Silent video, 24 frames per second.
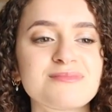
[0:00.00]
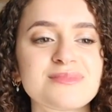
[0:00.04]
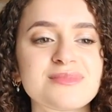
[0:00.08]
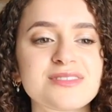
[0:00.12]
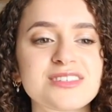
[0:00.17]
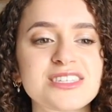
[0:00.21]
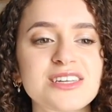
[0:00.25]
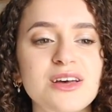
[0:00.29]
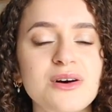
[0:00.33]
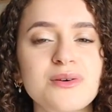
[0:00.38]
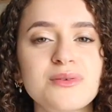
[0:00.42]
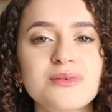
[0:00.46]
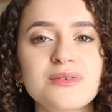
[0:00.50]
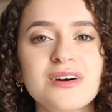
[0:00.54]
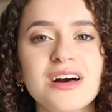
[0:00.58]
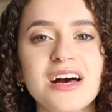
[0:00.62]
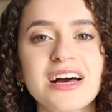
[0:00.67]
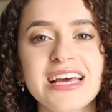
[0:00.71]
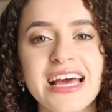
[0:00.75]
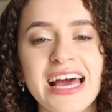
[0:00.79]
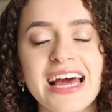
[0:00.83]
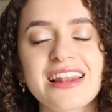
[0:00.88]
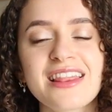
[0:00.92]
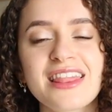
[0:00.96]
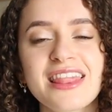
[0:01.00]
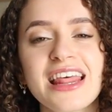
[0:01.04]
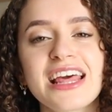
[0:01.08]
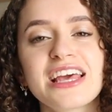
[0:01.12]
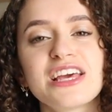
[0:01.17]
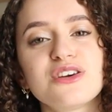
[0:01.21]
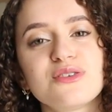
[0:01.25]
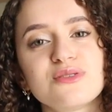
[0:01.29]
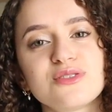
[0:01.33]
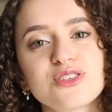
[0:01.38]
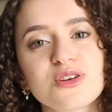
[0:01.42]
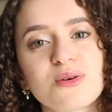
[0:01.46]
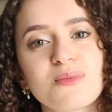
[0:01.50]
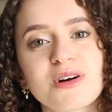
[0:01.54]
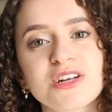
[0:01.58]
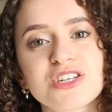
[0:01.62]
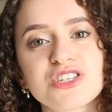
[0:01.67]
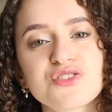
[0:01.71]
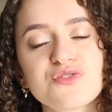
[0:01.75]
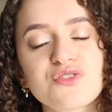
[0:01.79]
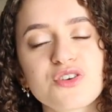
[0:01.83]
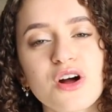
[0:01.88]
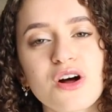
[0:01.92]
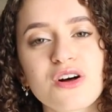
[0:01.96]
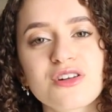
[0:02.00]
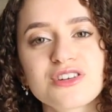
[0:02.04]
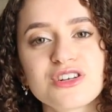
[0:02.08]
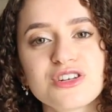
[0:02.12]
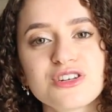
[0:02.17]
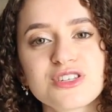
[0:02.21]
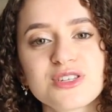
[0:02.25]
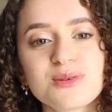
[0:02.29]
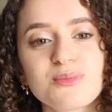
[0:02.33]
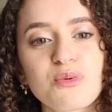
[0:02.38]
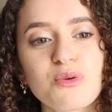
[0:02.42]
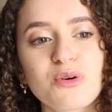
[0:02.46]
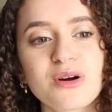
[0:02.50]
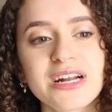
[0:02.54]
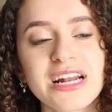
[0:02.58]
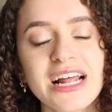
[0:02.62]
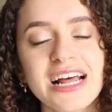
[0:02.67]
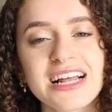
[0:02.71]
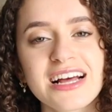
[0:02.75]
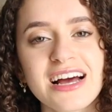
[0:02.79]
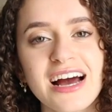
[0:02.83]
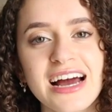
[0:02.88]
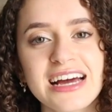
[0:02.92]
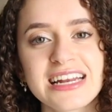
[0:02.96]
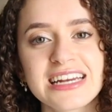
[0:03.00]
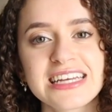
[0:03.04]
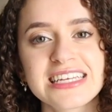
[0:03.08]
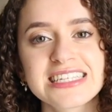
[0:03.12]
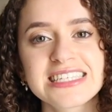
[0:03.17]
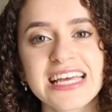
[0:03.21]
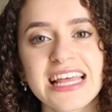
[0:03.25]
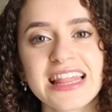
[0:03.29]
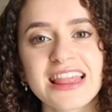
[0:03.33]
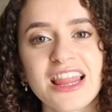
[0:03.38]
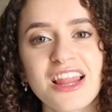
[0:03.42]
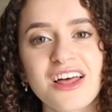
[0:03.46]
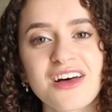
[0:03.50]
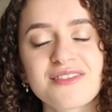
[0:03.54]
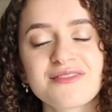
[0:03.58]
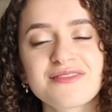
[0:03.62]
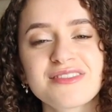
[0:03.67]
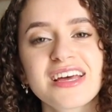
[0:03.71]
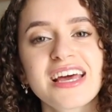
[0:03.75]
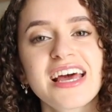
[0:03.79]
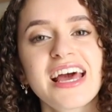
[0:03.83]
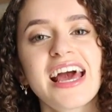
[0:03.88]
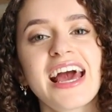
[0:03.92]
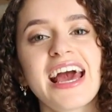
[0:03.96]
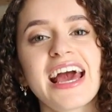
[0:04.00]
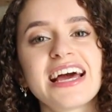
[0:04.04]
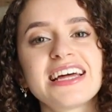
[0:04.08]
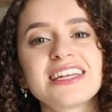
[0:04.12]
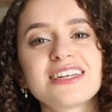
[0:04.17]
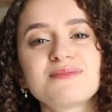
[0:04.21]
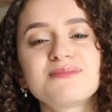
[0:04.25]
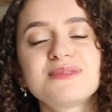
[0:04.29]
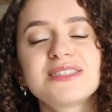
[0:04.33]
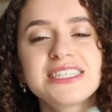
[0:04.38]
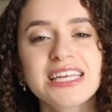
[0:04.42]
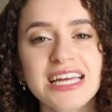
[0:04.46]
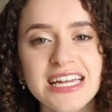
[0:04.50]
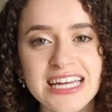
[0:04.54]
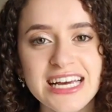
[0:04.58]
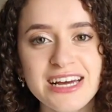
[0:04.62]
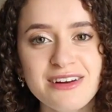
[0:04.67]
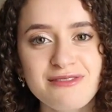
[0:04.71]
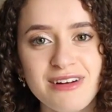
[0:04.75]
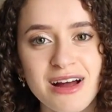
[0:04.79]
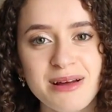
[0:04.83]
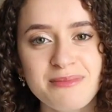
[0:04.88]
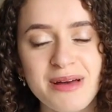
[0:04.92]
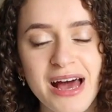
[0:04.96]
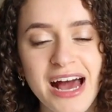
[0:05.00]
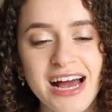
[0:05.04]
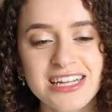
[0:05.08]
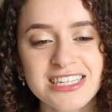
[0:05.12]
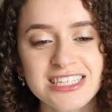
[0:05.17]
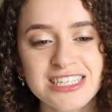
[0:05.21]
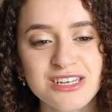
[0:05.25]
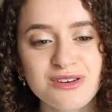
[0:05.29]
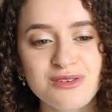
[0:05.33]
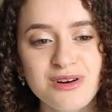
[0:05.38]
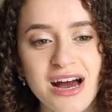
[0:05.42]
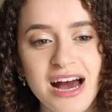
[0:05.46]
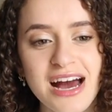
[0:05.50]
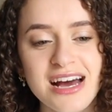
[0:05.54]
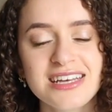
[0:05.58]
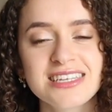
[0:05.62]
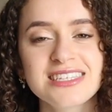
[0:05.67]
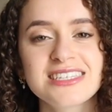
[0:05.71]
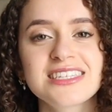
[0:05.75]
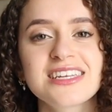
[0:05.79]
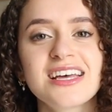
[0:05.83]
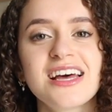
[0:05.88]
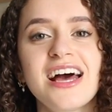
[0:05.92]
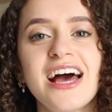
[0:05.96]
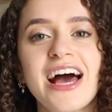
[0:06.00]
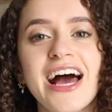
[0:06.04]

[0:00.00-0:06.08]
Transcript: So again, thank you so much for all your support and kindness and love, and I'm sending it right back to you guys.